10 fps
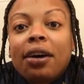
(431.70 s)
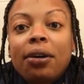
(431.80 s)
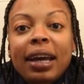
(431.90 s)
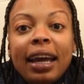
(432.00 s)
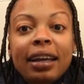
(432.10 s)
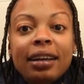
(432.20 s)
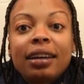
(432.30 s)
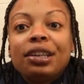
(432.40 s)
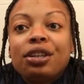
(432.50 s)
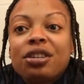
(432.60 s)
okay,
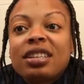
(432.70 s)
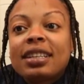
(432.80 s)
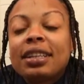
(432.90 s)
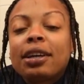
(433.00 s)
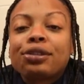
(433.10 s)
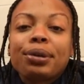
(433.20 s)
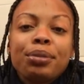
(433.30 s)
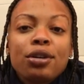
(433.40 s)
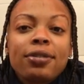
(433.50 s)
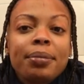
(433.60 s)
you should see those
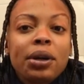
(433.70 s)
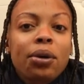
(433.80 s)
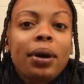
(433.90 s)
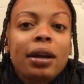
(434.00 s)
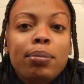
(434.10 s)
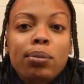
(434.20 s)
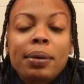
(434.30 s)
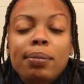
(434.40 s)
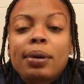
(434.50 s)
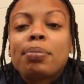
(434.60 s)
removed from your credit
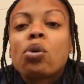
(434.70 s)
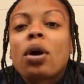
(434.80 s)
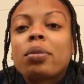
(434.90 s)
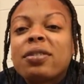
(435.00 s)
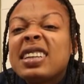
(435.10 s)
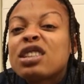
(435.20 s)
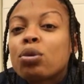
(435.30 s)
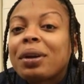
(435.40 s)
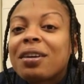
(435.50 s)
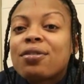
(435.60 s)
report within
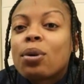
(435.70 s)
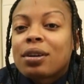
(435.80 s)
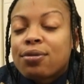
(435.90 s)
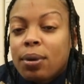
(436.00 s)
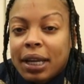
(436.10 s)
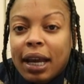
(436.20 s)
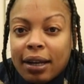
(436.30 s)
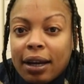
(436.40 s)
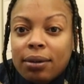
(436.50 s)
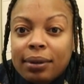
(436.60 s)
24 to
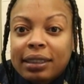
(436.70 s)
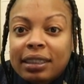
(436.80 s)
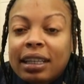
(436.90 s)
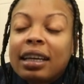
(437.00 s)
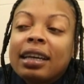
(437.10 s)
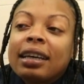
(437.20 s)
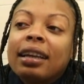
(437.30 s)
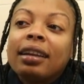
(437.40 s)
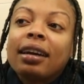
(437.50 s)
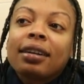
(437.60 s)
48 hours.
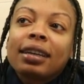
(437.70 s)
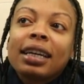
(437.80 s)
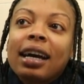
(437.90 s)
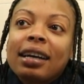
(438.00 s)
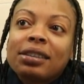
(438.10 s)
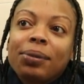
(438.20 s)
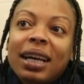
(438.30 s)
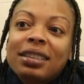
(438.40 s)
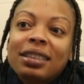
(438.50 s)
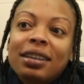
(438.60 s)
Literally, guys,
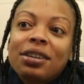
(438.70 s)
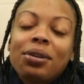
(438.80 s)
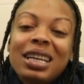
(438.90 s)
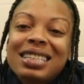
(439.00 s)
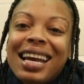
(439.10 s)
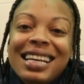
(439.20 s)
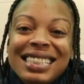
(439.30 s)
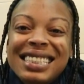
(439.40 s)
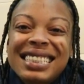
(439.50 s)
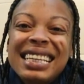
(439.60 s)
when I tell you it
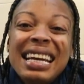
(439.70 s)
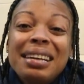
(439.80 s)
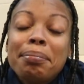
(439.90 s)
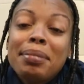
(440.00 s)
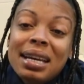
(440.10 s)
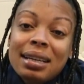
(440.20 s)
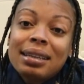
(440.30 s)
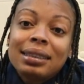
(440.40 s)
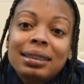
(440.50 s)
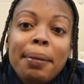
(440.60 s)
takes 10
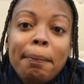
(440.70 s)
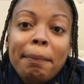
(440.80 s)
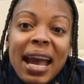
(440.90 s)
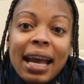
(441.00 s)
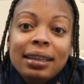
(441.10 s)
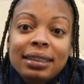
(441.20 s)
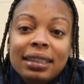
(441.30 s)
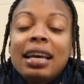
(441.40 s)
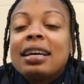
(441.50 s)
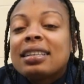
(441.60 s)
minutes
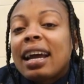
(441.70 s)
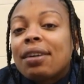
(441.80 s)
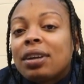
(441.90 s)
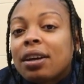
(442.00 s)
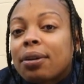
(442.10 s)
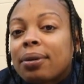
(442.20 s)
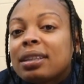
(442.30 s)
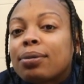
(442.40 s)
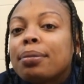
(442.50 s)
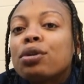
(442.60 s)
max to have
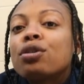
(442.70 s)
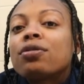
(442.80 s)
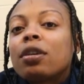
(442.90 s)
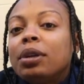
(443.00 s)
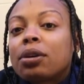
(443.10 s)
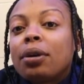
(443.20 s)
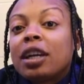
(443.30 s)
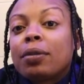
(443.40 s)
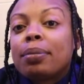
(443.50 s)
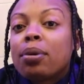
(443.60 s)
inquiries removed from your
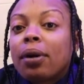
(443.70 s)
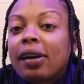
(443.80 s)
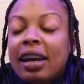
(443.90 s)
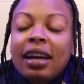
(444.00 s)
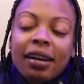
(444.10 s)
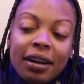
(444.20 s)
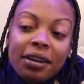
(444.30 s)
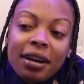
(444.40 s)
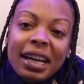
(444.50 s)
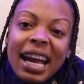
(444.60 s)
credit report. Now,
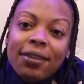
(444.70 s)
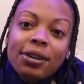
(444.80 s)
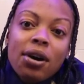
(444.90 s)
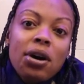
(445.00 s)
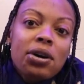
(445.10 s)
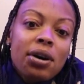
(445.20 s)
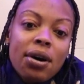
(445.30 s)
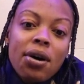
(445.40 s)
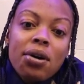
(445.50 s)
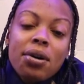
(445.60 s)
you're going to have to
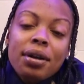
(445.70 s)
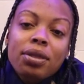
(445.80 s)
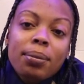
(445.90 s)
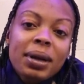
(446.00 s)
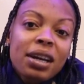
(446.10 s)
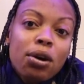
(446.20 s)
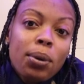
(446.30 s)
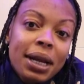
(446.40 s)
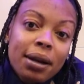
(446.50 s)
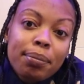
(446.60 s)
call all 3
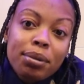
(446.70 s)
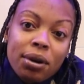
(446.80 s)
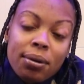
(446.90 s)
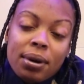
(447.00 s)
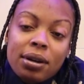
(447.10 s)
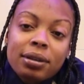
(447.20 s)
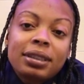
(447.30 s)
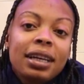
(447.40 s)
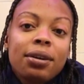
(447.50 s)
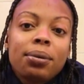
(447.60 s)
credit
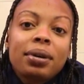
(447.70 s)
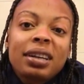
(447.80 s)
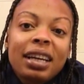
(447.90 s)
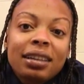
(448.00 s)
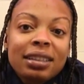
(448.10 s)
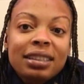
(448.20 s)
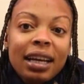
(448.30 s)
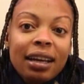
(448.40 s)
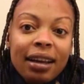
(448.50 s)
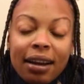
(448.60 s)
bureaus in order to get this
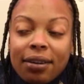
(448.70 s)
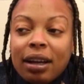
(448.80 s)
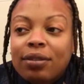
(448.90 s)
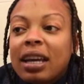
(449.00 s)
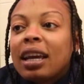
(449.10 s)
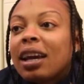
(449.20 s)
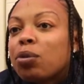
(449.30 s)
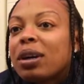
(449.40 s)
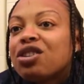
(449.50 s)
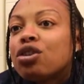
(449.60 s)
taken care of.
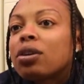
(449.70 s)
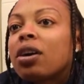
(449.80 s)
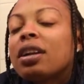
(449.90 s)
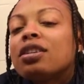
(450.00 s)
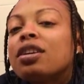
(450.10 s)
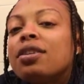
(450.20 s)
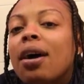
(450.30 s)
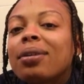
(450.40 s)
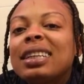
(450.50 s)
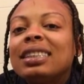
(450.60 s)
And what you're going to
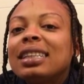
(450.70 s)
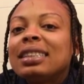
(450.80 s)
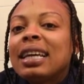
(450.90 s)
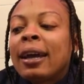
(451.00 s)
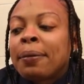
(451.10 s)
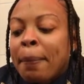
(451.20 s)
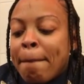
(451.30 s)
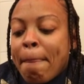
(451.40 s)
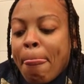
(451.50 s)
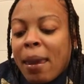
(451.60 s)
notice is that
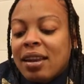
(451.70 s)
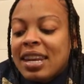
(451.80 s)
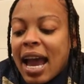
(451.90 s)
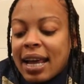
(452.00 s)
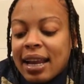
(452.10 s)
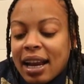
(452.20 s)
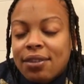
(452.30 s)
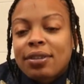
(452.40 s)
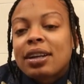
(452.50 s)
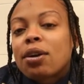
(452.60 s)
not
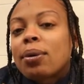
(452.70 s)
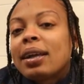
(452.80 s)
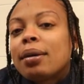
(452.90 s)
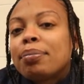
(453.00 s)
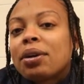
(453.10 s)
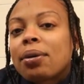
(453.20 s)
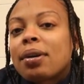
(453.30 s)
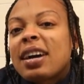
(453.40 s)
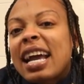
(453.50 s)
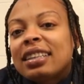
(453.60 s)
every credit
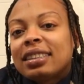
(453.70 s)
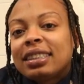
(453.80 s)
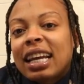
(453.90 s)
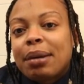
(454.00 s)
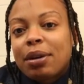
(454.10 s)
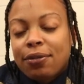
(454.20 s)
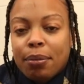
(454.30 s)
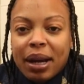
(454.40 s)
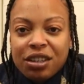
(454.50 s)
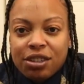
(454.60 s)
bureau has the same
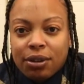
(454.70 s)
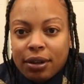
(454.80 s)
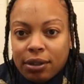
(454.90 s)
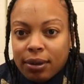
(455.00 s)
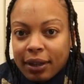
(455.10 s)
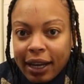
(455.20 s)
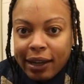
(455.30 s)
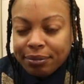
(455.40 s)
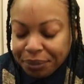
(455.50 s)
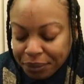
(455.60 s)
information on you, okay?